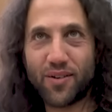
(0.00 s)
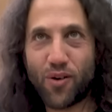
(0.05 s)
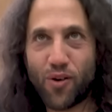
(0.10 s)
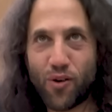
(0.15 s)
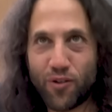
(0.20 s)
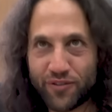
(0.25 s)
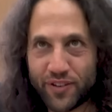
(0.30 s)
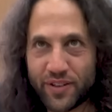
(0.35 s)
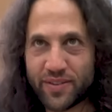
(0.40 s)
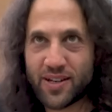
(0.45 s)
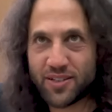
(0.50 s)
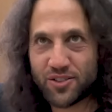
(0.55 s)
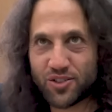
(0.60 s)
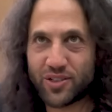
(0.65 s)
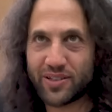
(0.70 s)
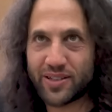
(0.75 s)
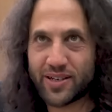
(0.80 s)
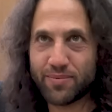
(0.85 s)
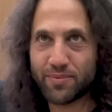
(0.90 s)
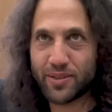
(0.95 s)
of the
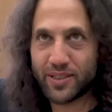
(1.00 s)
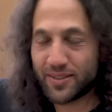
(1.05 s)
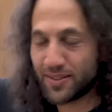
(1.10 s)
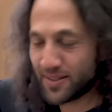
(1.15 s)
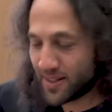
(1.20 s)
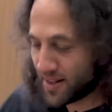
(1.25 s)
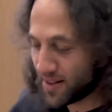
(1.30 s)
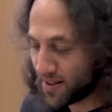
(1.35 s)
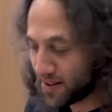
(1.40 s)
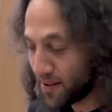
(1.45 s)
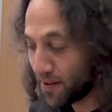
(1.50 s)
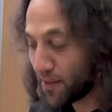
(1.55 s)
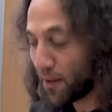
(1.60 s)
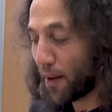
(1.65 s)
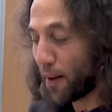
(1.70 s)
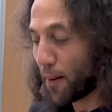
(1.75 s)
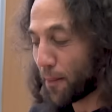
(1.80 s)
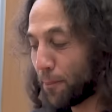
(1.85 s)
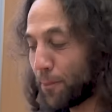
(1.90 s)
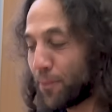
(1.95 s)
natural number.
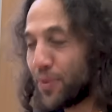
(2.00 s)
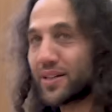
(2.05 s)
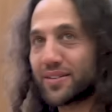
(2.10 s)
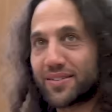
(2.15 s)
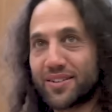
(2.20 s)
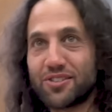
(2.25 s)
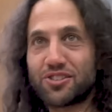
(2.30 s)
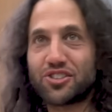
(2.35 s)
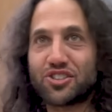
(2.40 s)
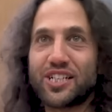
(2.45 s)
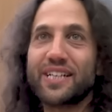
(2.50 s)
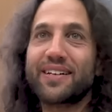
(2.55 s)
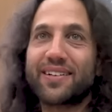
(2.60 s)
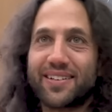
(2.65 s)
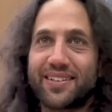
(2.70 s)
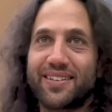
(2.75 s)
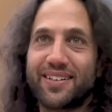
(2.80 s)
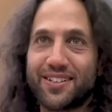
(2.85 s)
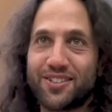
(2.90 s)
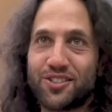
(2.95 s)
But the
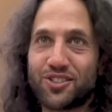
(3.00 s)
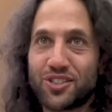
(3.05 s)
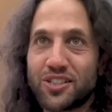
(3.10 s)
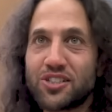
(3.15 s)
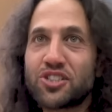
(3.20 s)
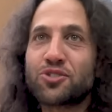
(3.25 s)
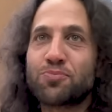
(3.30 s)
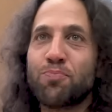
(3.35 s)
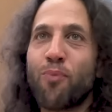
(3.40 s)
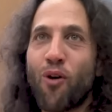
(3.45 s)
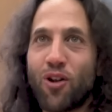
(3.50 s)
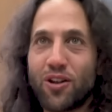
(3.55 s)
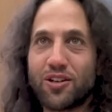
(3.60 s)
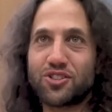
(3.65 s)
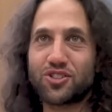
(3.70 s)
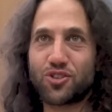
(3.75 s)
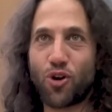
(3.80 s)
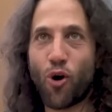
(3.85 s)
secret is the smallest